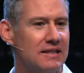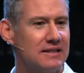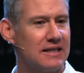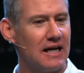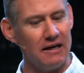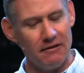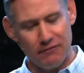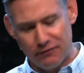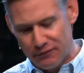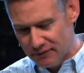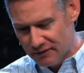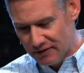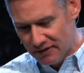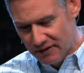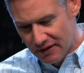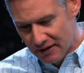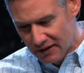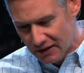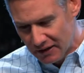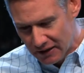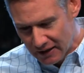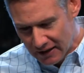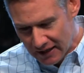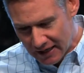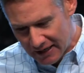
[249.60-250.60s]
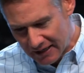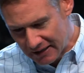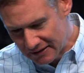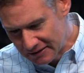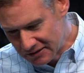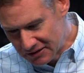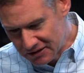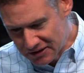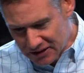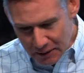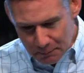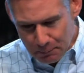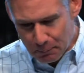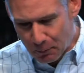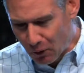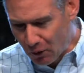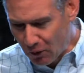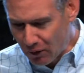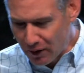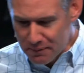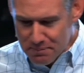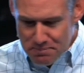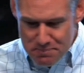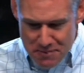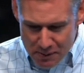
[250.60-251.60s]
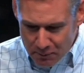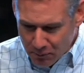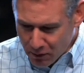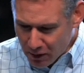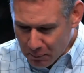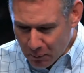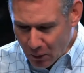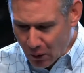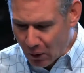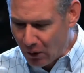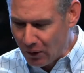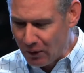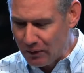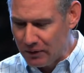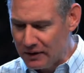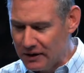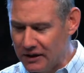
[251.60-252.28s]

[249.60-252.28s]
of simple and memorable.